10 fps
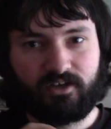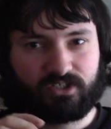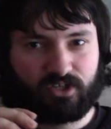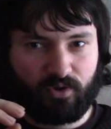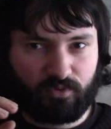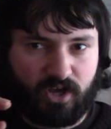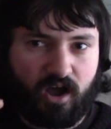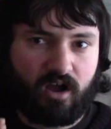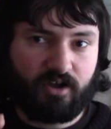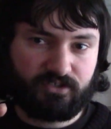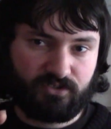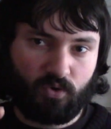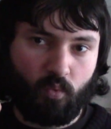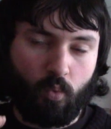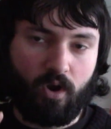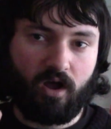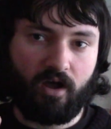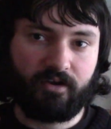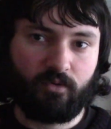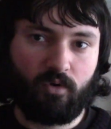So it was harder to
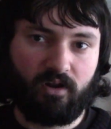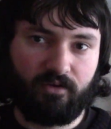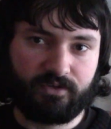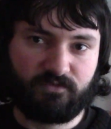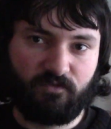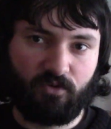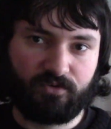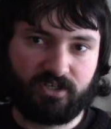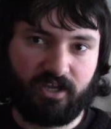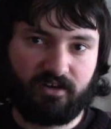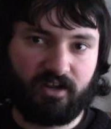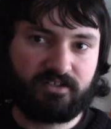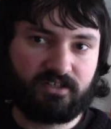work while I was forging it, and